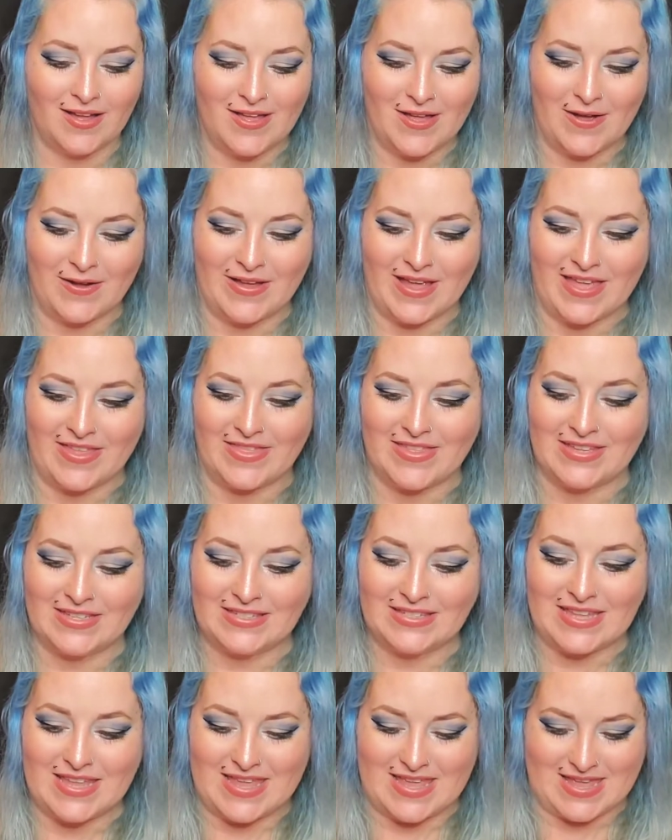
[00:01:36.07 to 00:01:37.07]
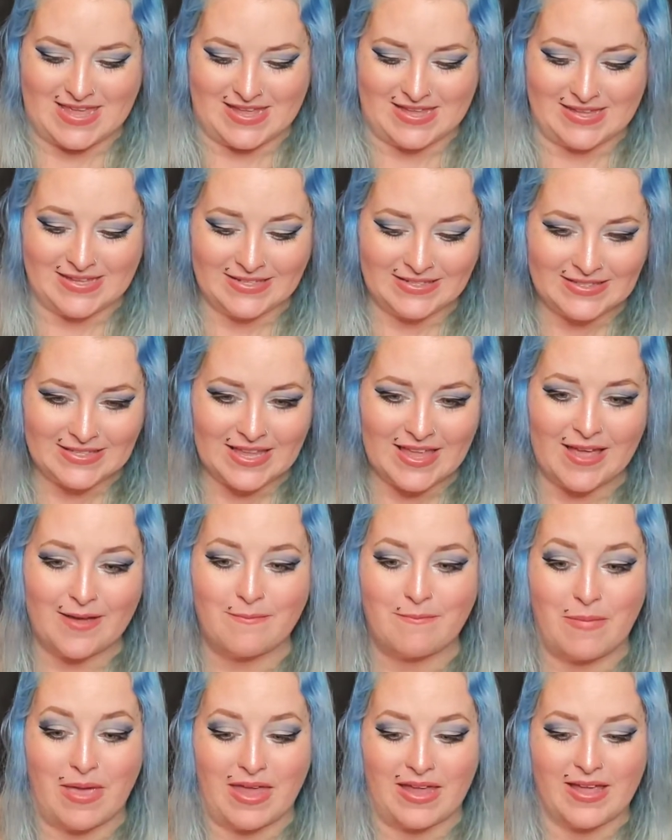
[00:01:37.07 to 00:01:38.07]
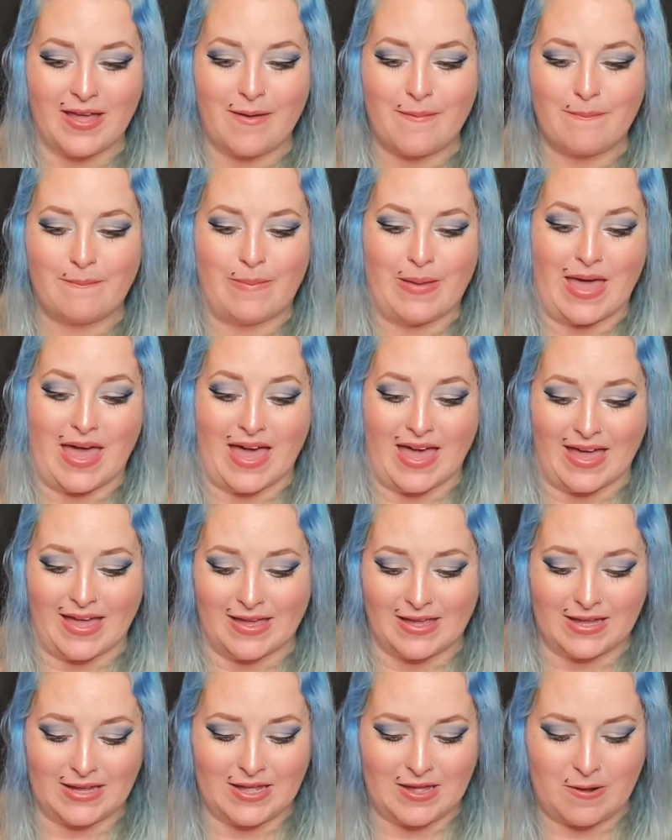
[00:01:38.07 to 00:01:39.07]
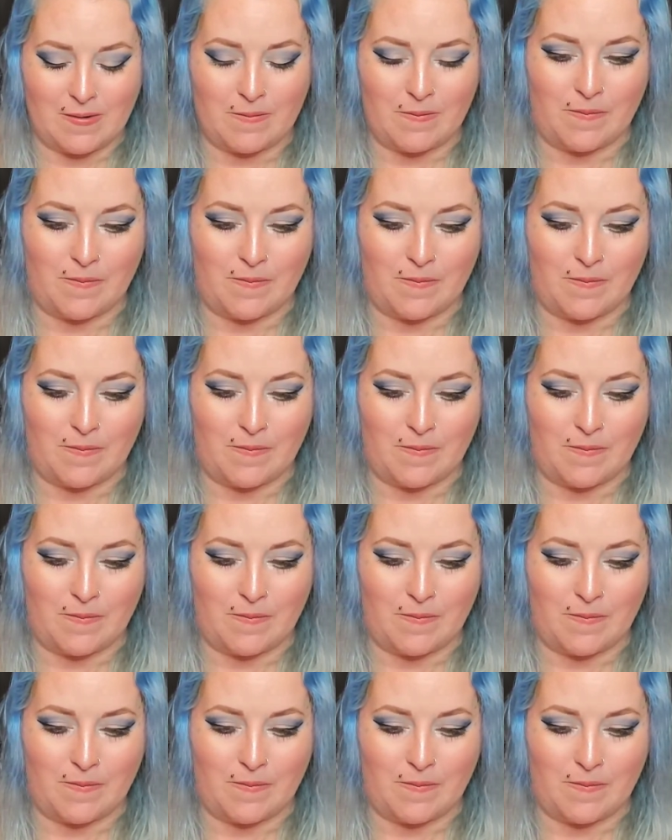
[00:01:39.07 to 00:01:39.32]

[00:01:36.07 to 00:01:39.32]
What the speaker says: Okay, this is a makeup bag.